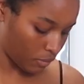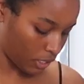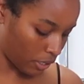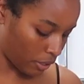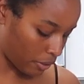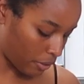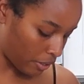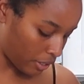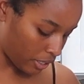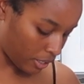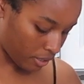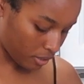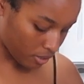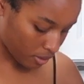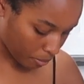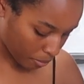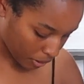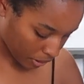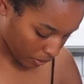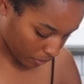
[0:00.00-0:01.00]
I already got
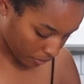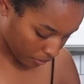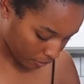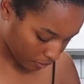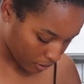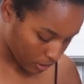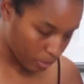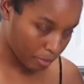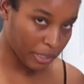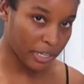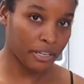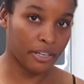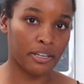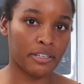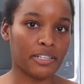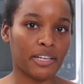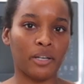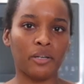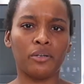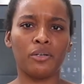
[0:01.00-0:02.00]
something on these
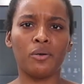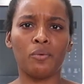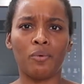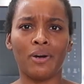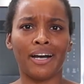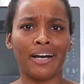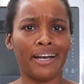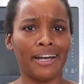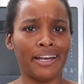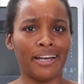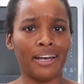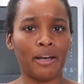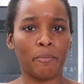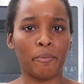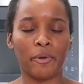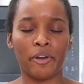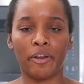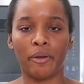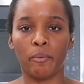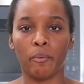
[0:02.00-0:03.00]
pants. I don't know why I'm
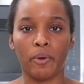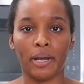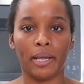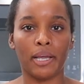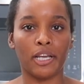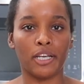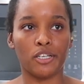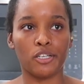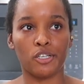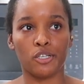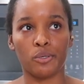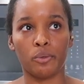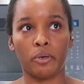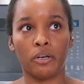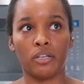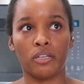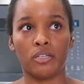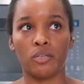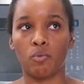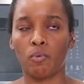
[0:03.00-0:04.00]
wearing white
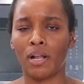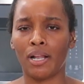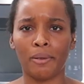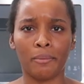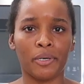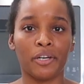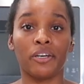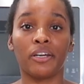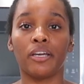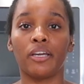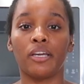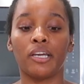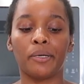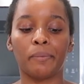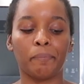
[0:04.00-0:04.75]
shorts while I'm cooking.